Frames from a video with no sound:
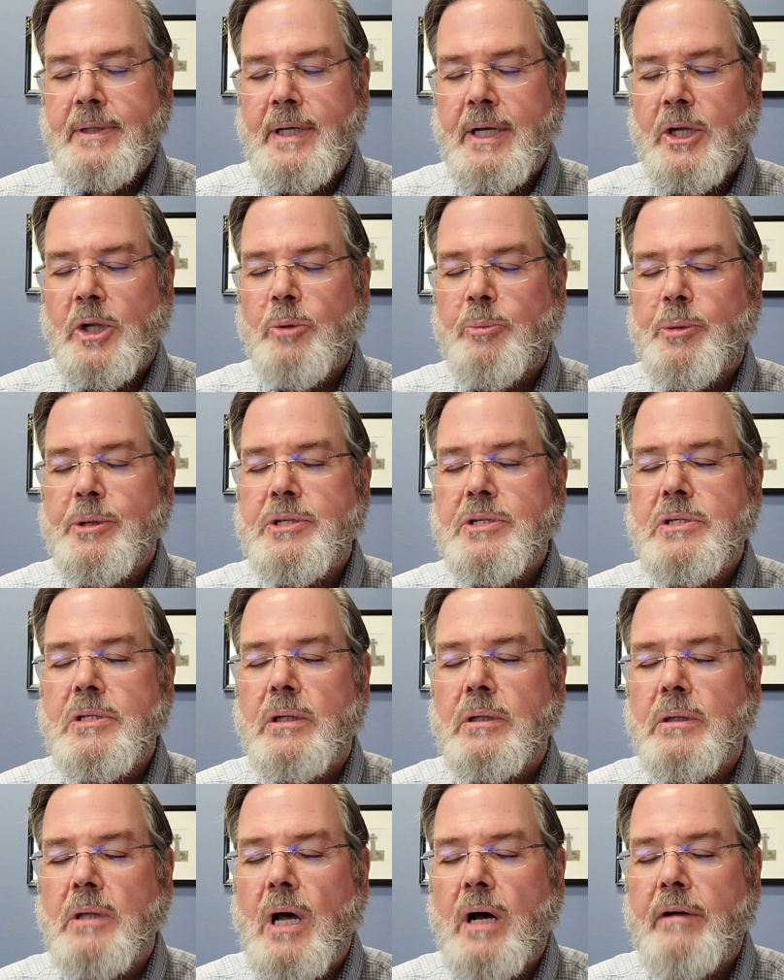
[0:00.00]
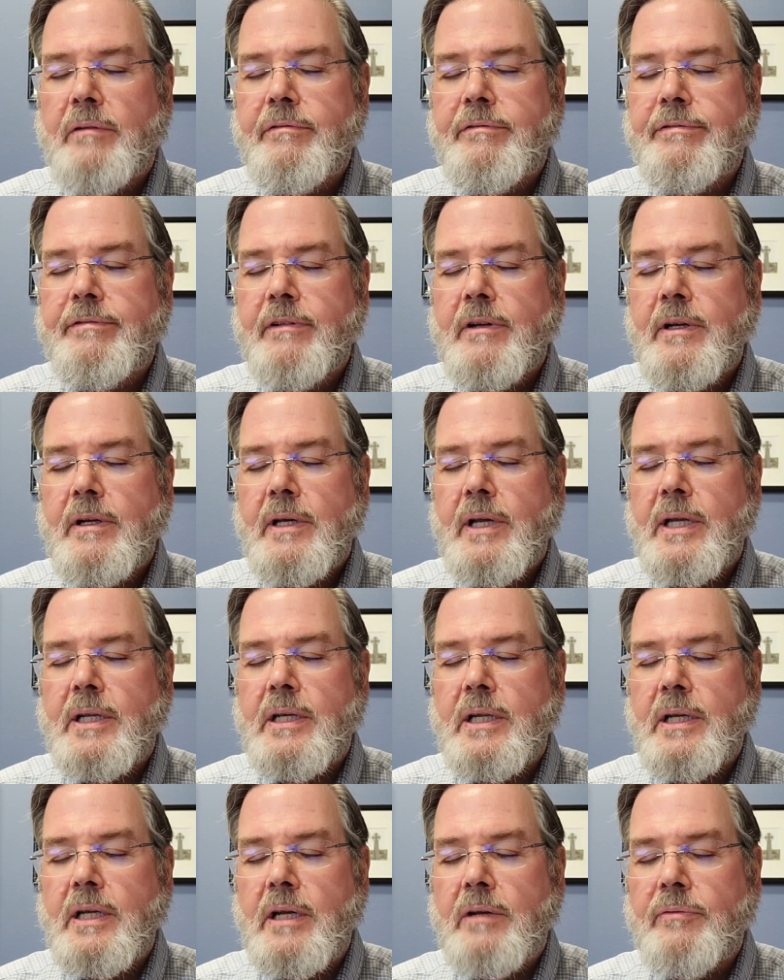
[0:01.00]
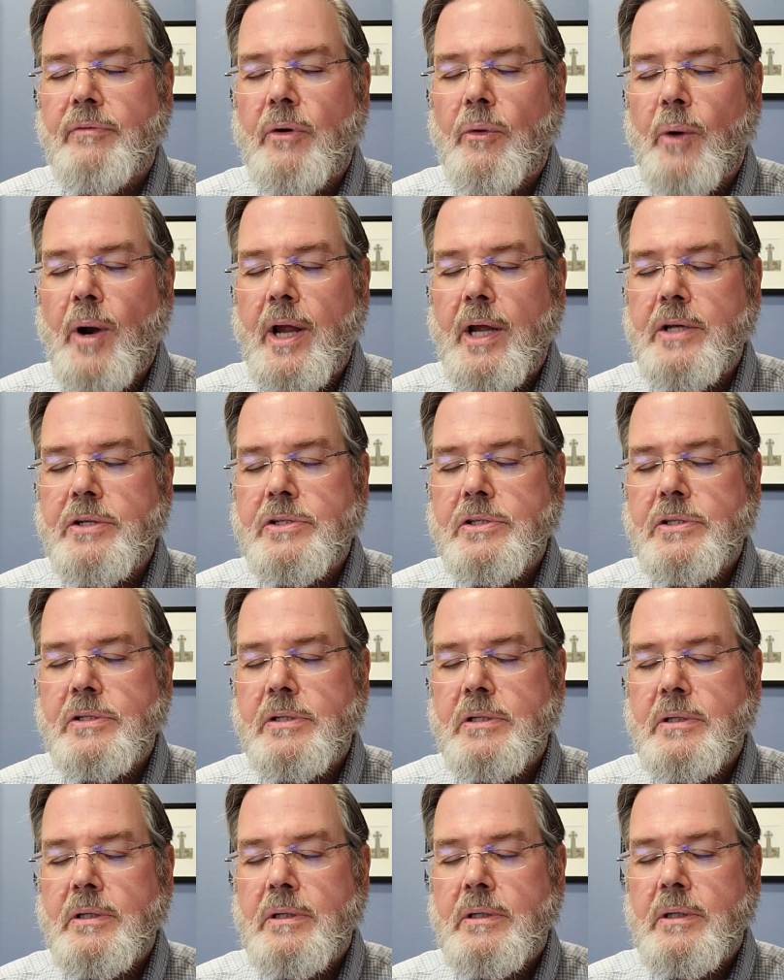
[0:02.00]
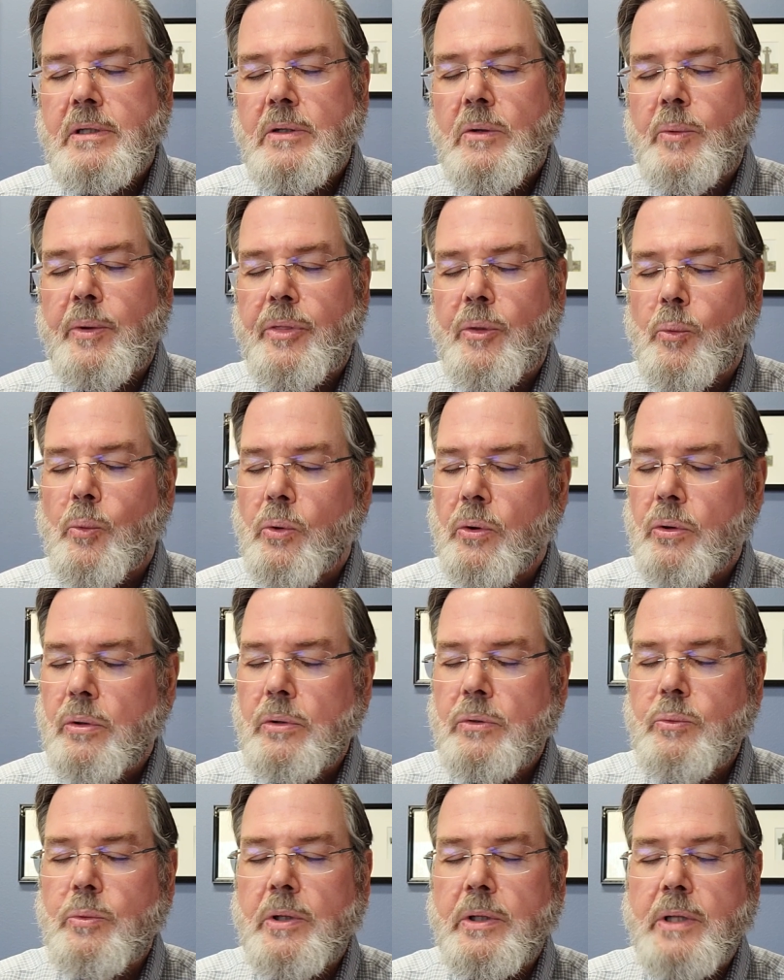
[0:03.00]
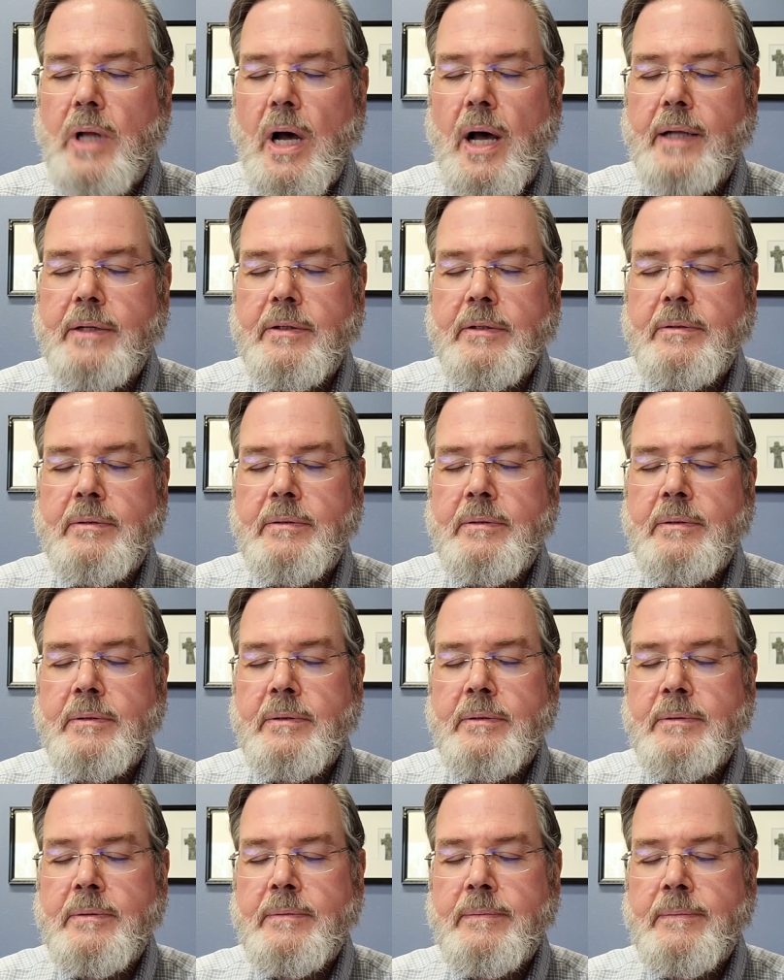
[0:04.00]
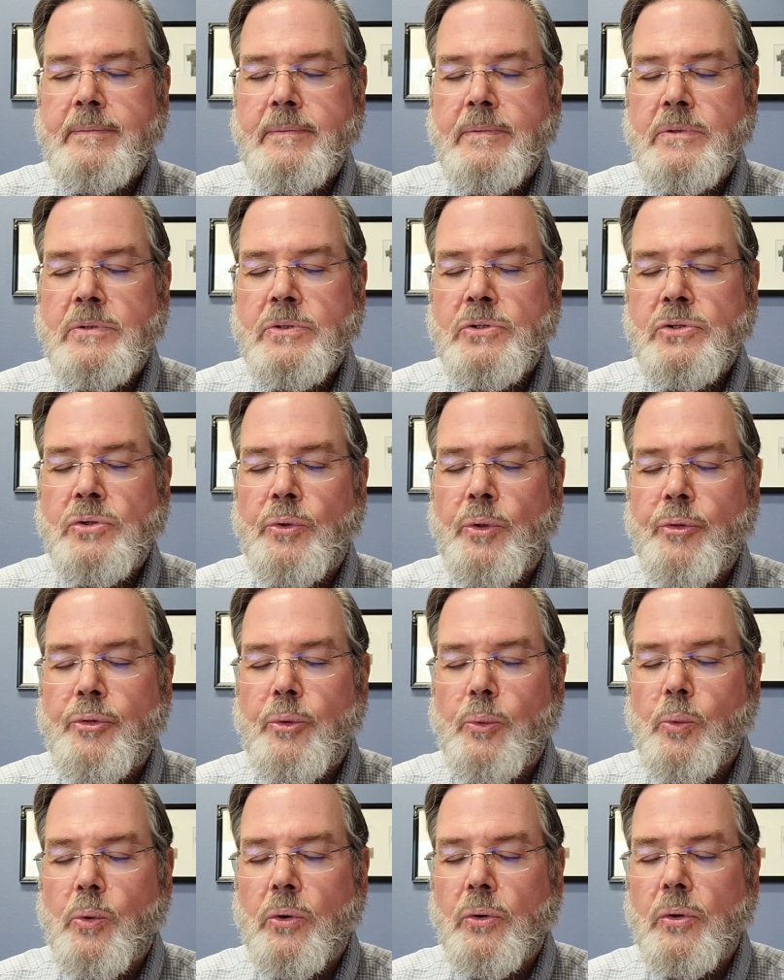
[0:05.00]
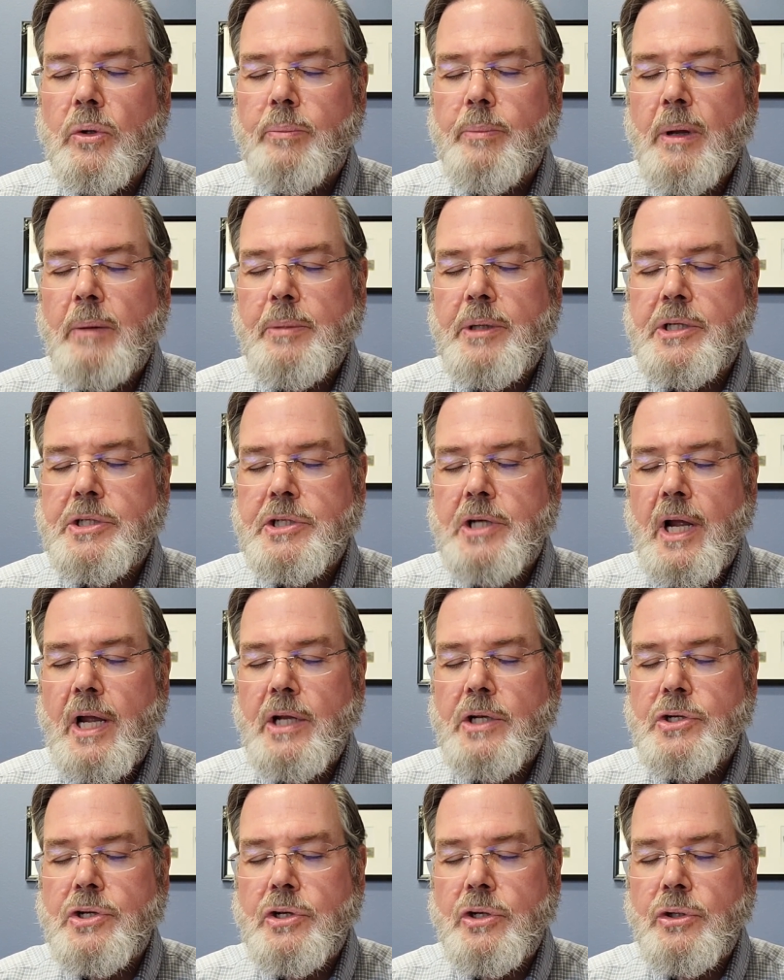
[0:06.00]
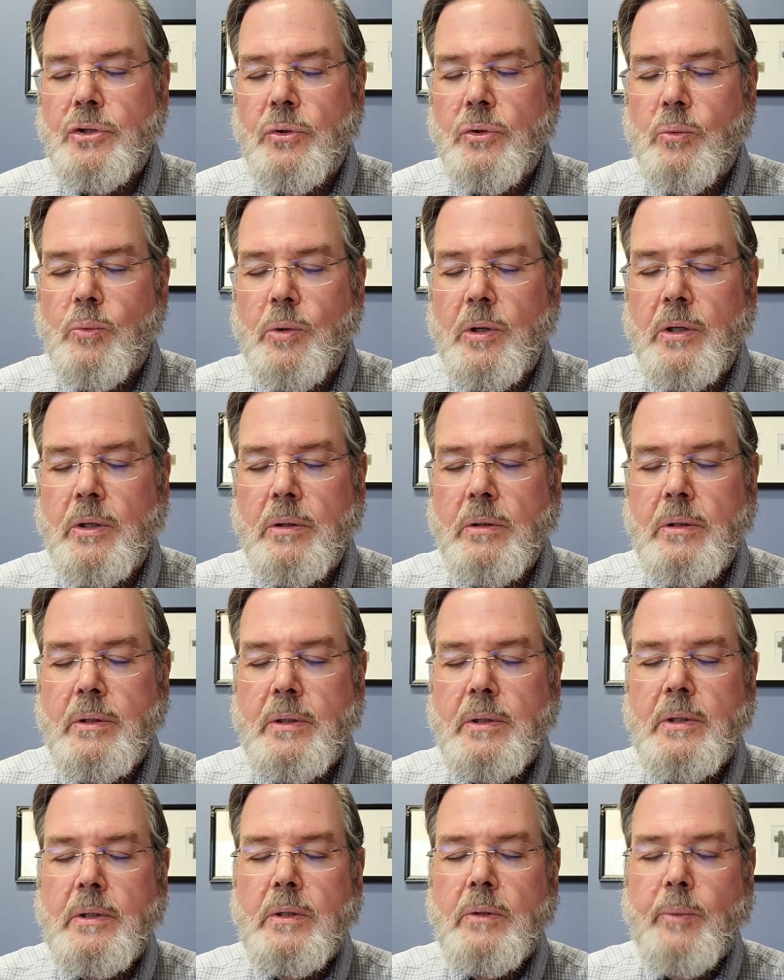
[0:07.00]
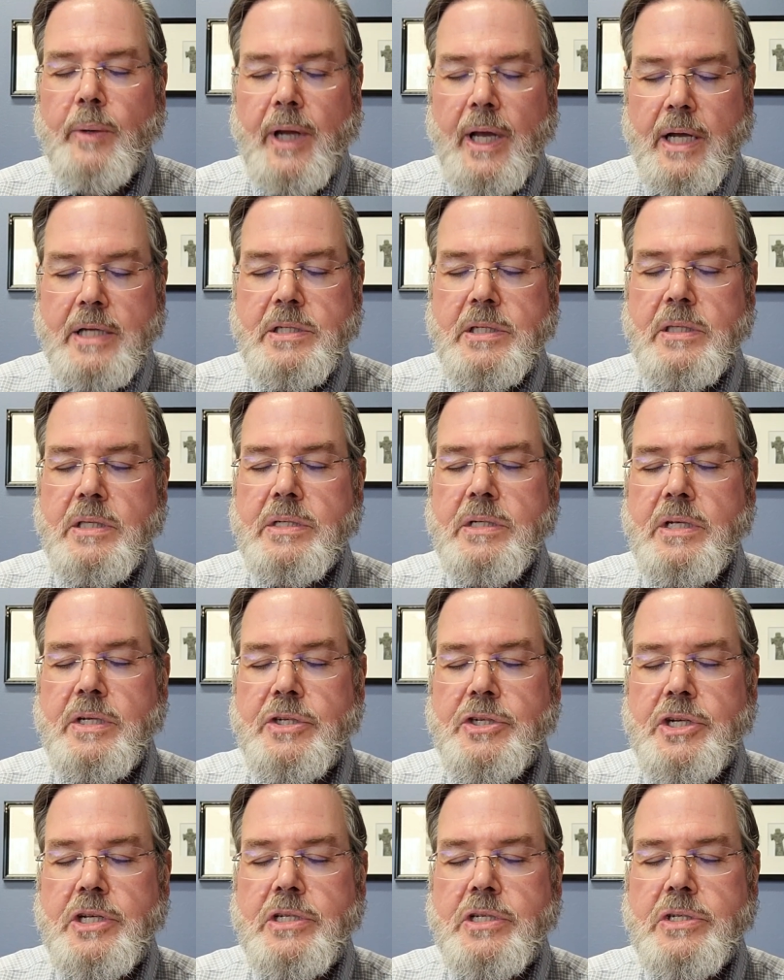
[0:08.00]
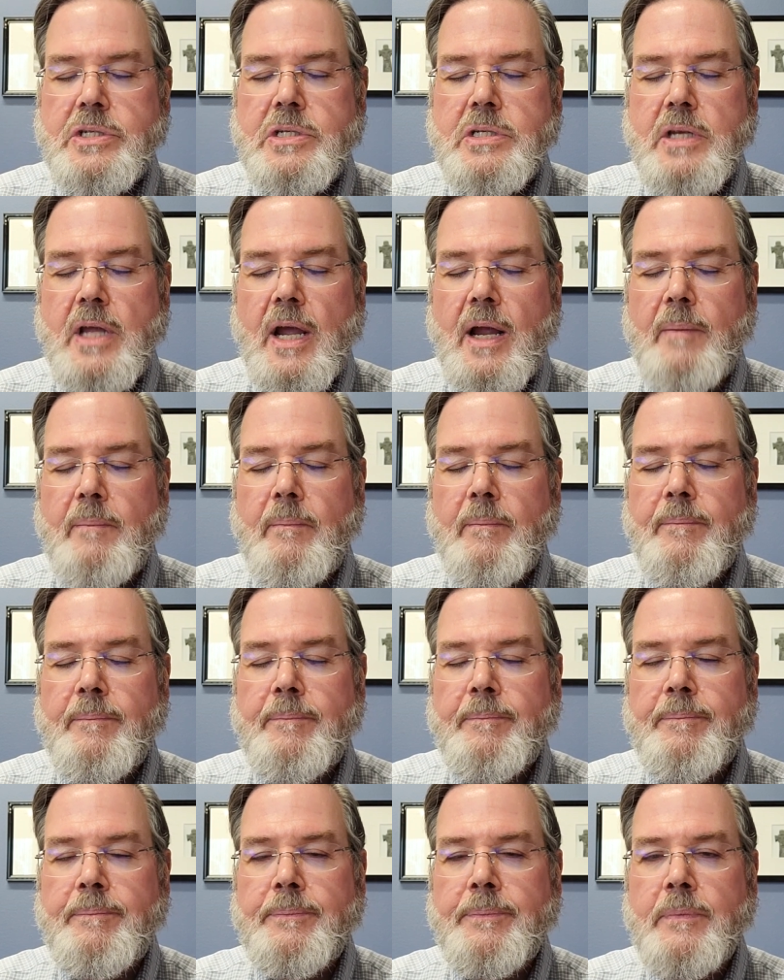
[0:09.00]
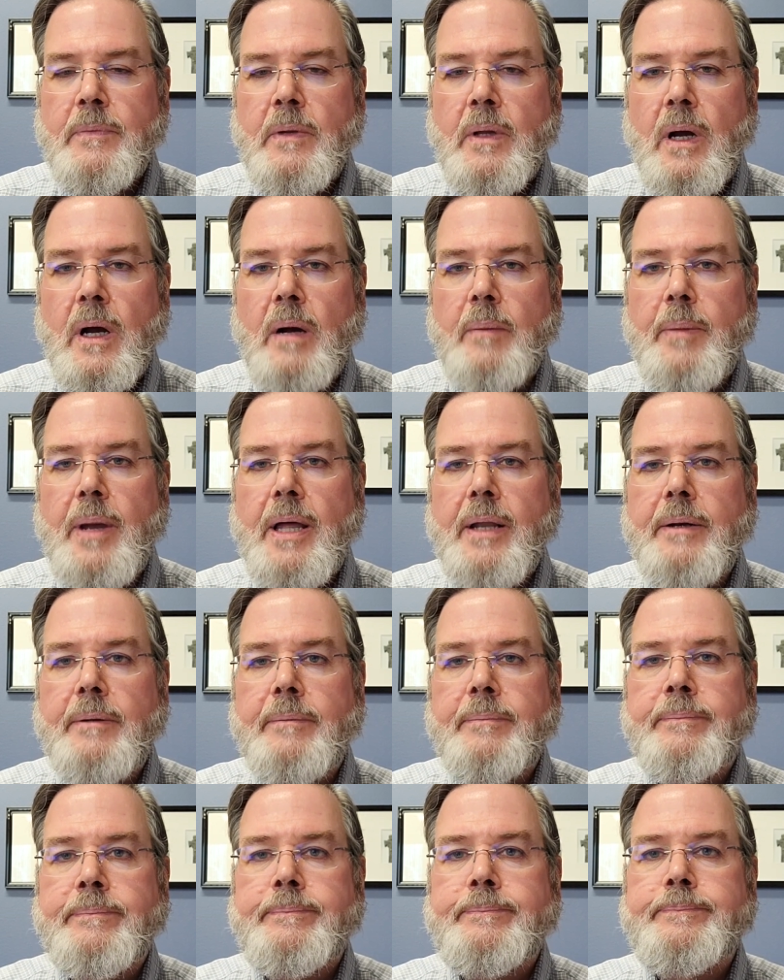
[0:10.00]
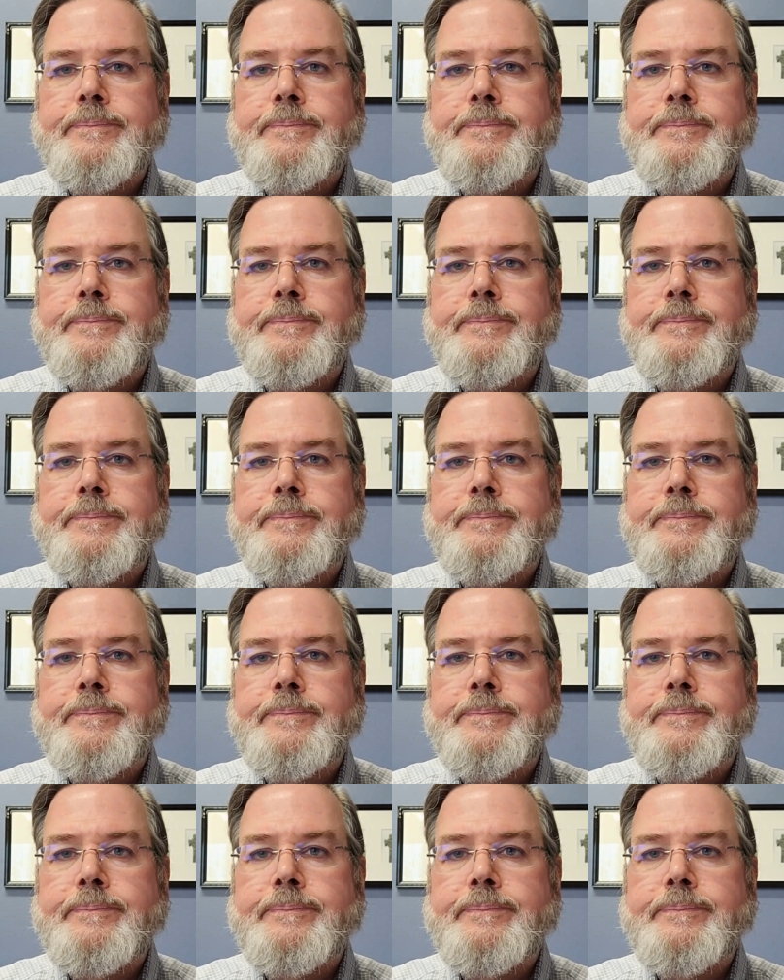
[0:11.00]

Help us to love and to give grace when the world will not, so that the world may be changed to your will. We ask this in Jesus' name. Amen.